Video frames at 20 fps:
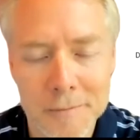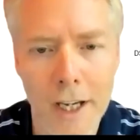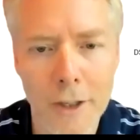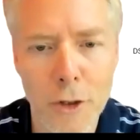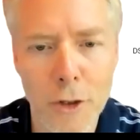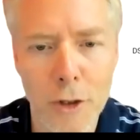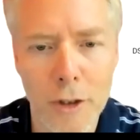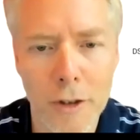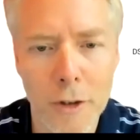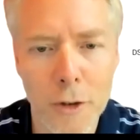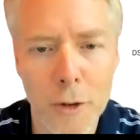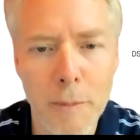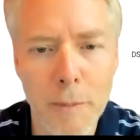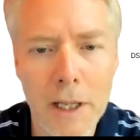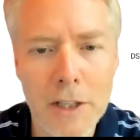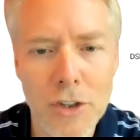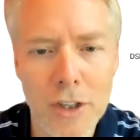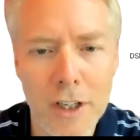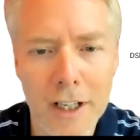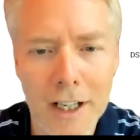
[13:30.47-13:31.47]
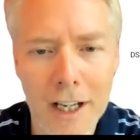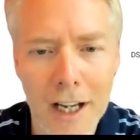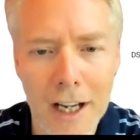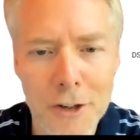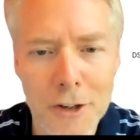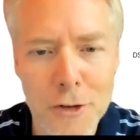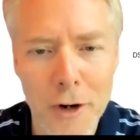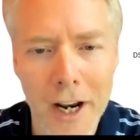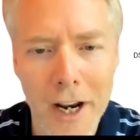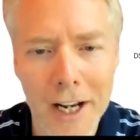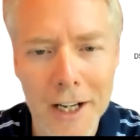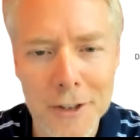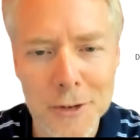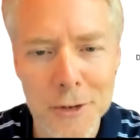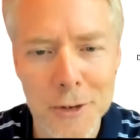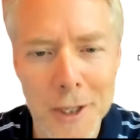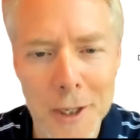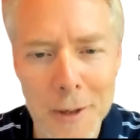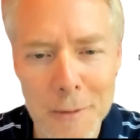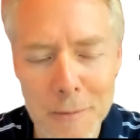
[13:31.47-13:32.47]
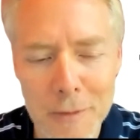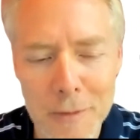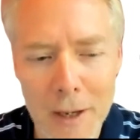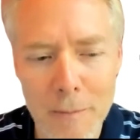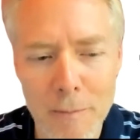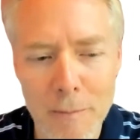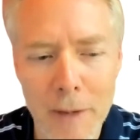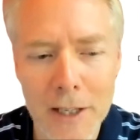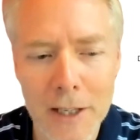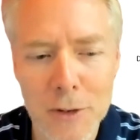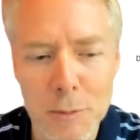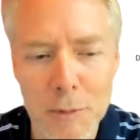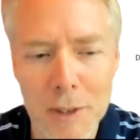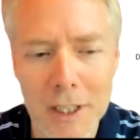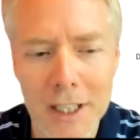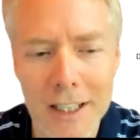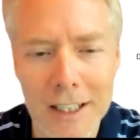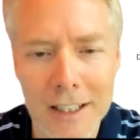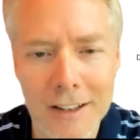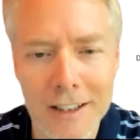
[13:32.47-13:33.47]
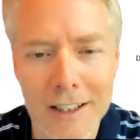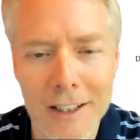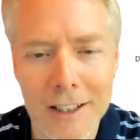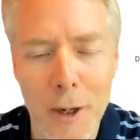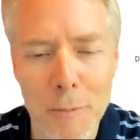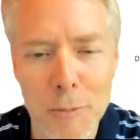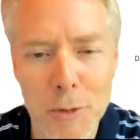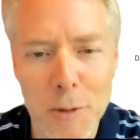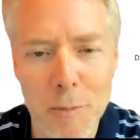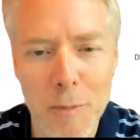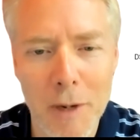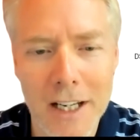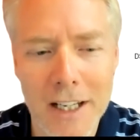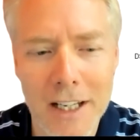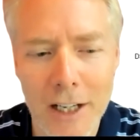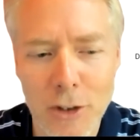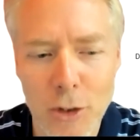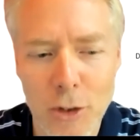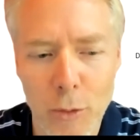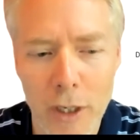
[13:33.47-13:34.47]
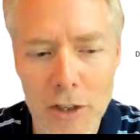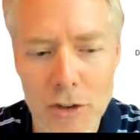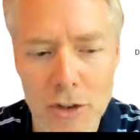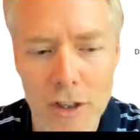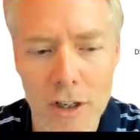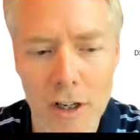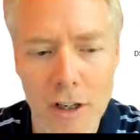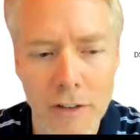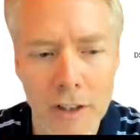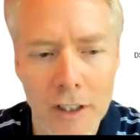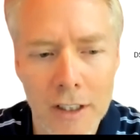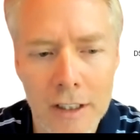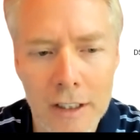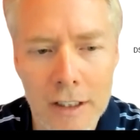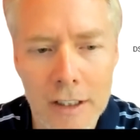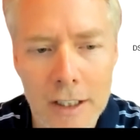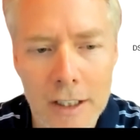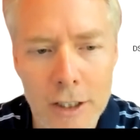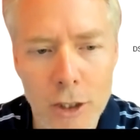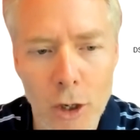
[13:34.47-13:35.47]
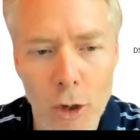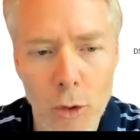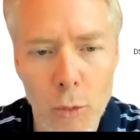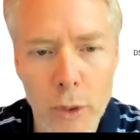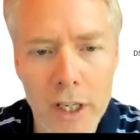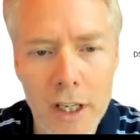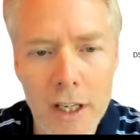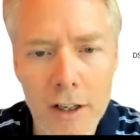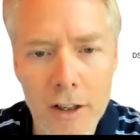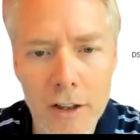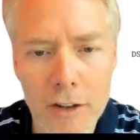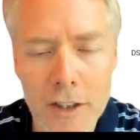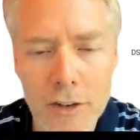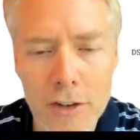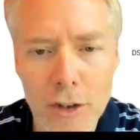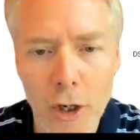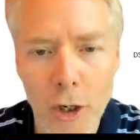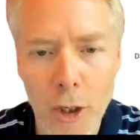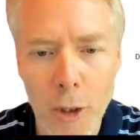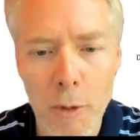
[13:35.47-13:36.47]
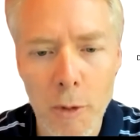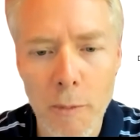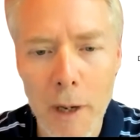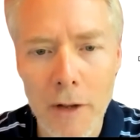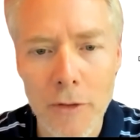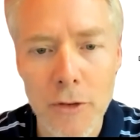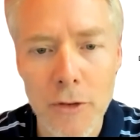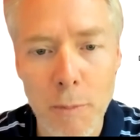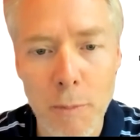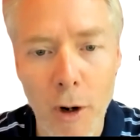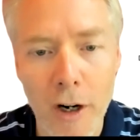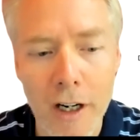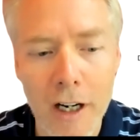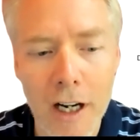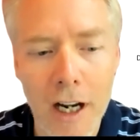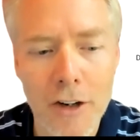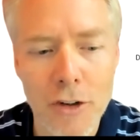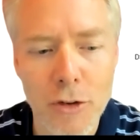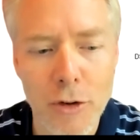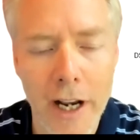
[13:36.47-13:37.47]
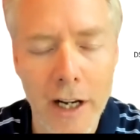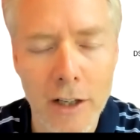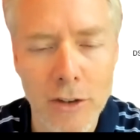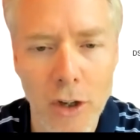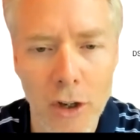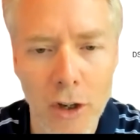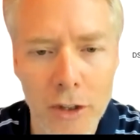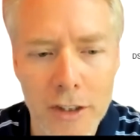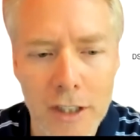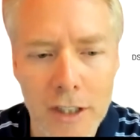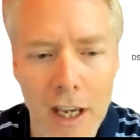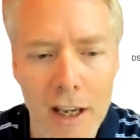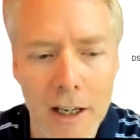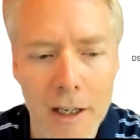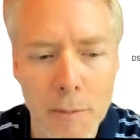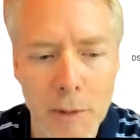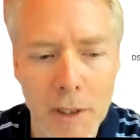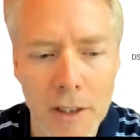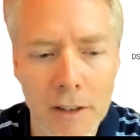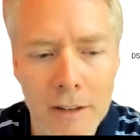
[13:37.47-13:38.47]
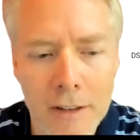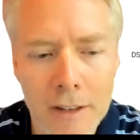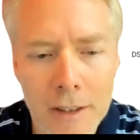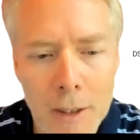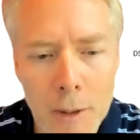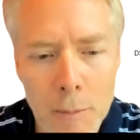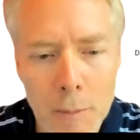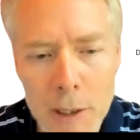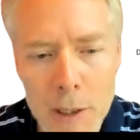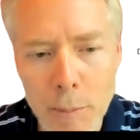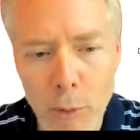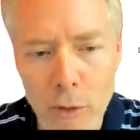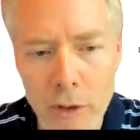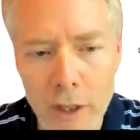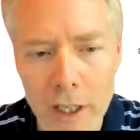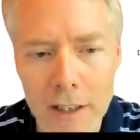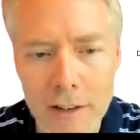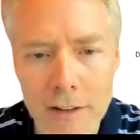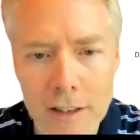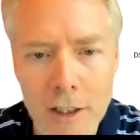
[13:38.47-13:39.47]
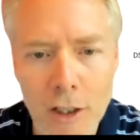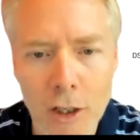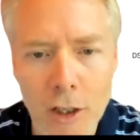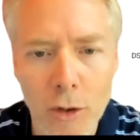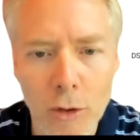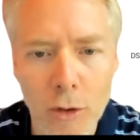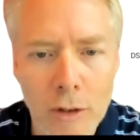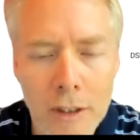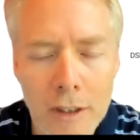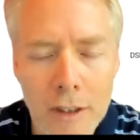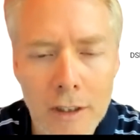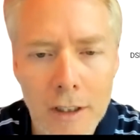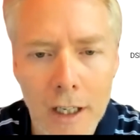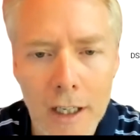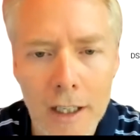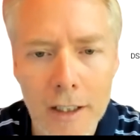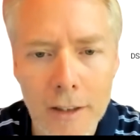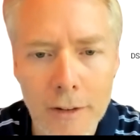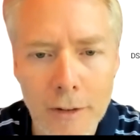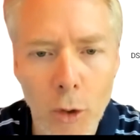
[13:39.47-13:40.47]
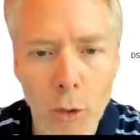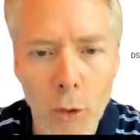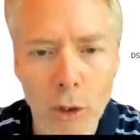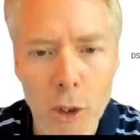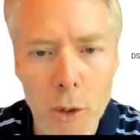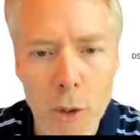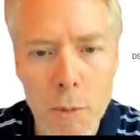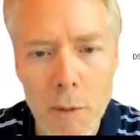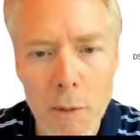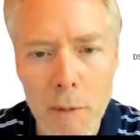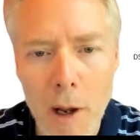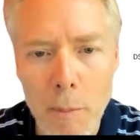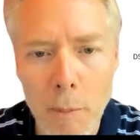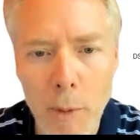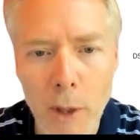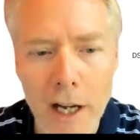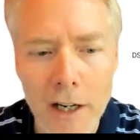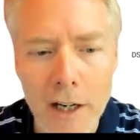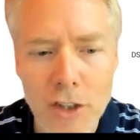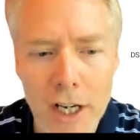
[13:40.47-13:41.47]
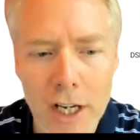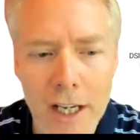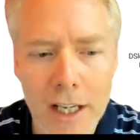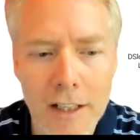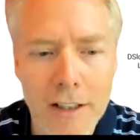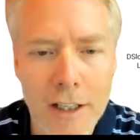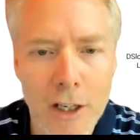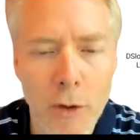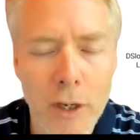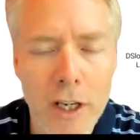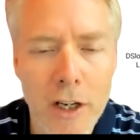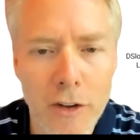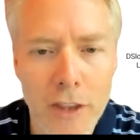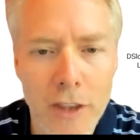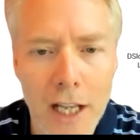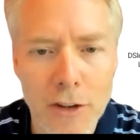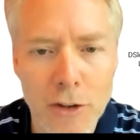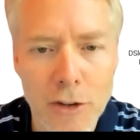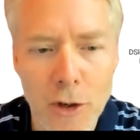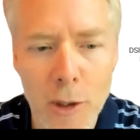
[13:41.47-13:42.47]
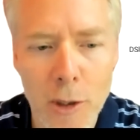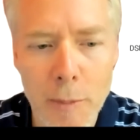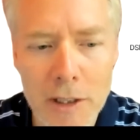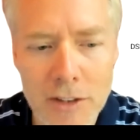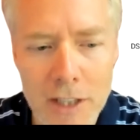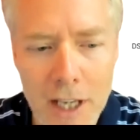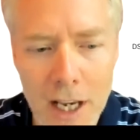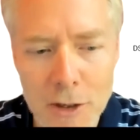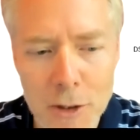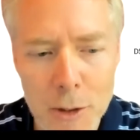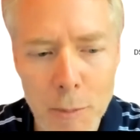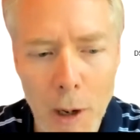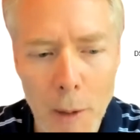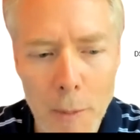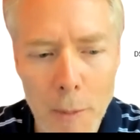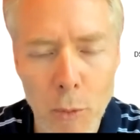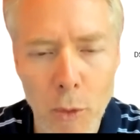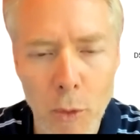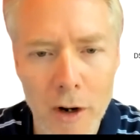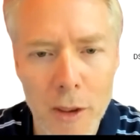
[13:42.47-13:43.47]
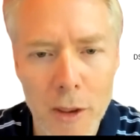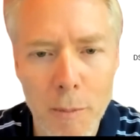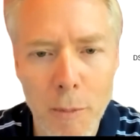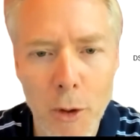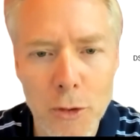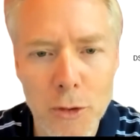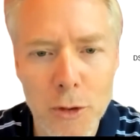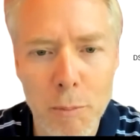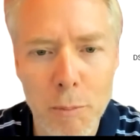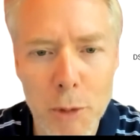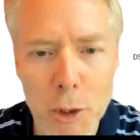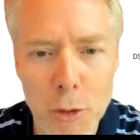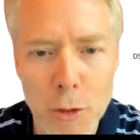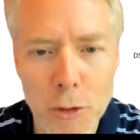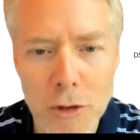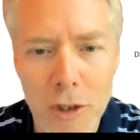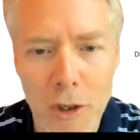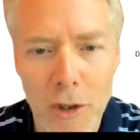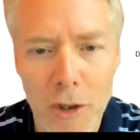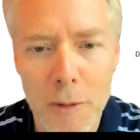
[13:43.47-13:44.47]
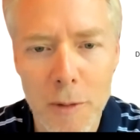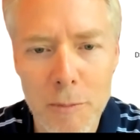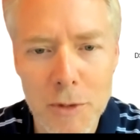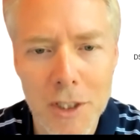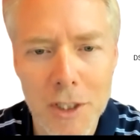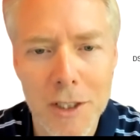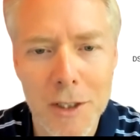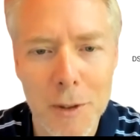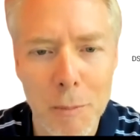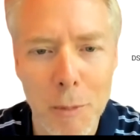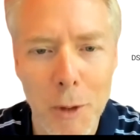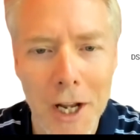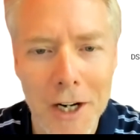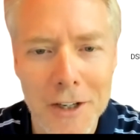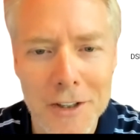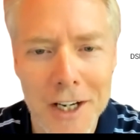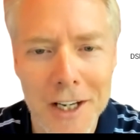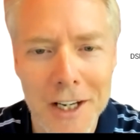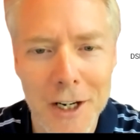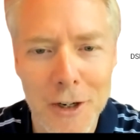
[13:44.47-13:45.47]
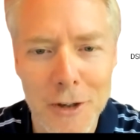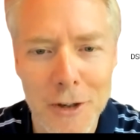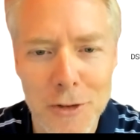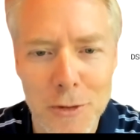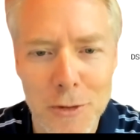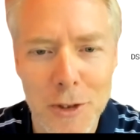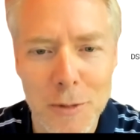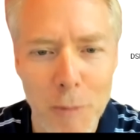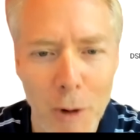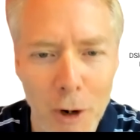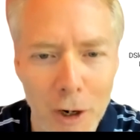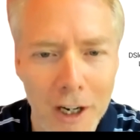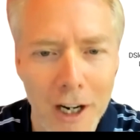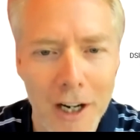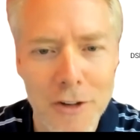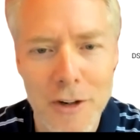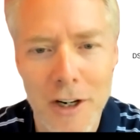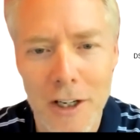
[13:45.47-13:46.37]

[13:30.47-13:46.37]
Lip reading: you're mentioning contracts, so that makes me, and comes to my next question of, we hear this term about smart contracts all the time, and people that know a little bit about blockchain, hear that term. It's actually probably one of the most abused terms in the blockchain industry: smart contract.